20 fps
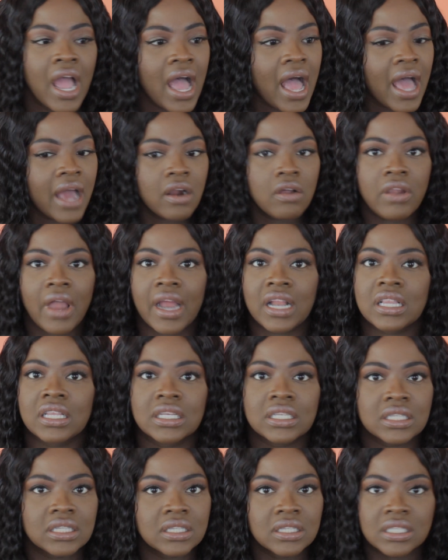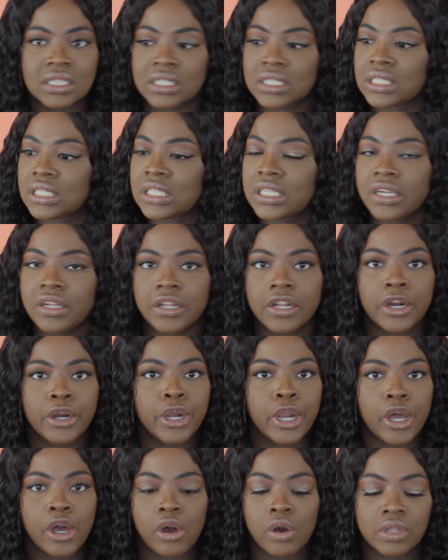I don't like the concealer,
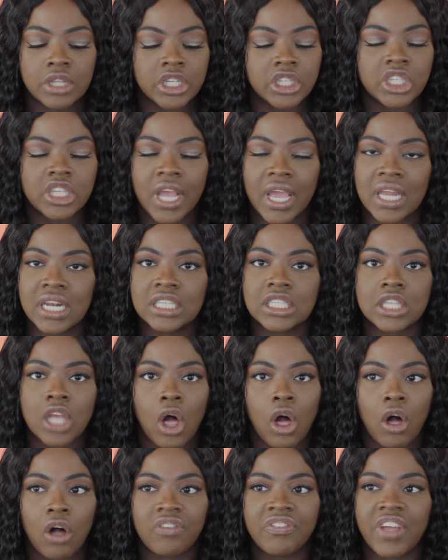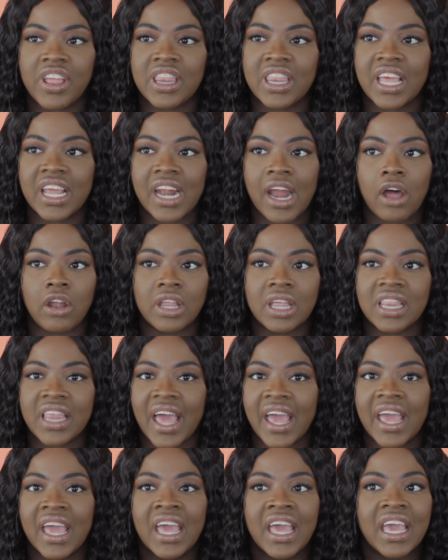no. The shade is off, and then not only
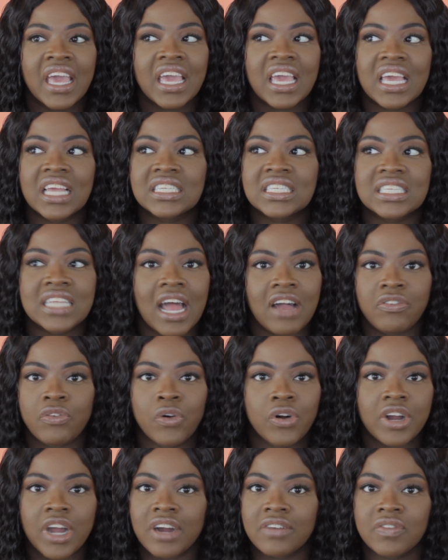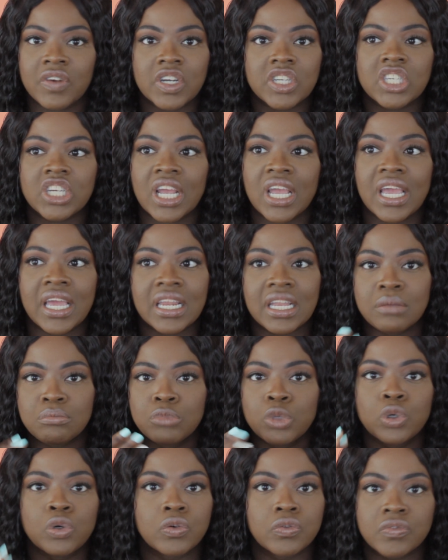that, it's not full coverage. It
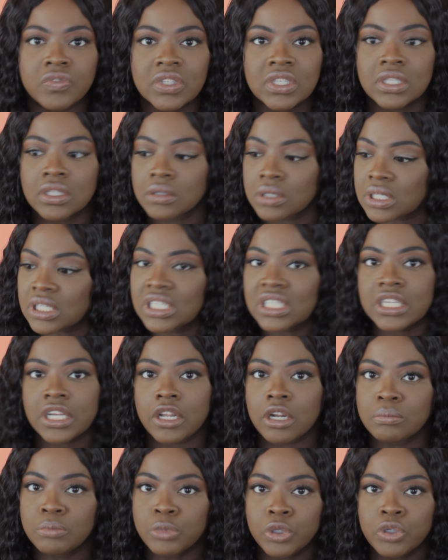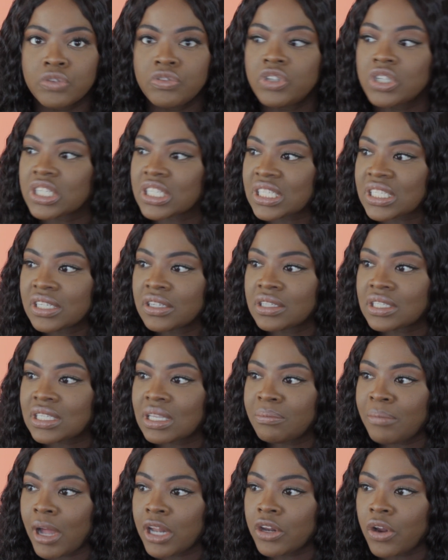moves. The concealer moves. You can still see
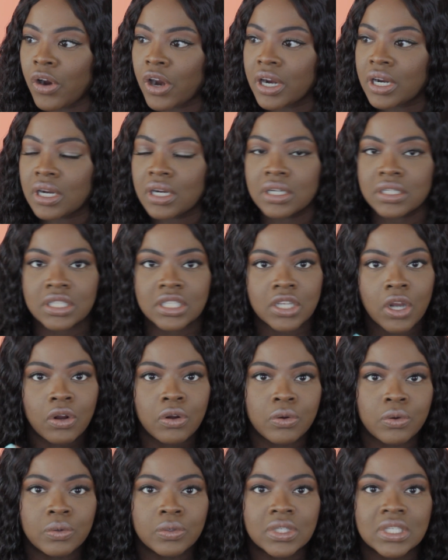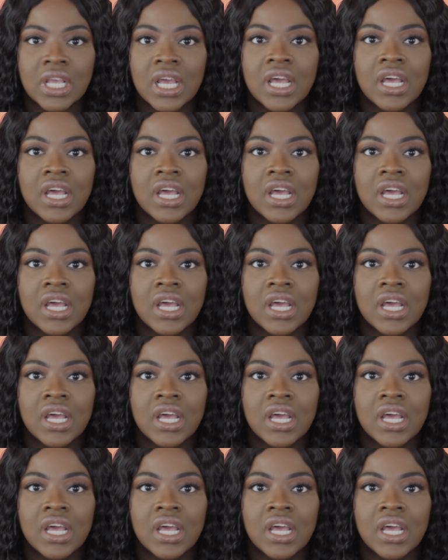my dark circles.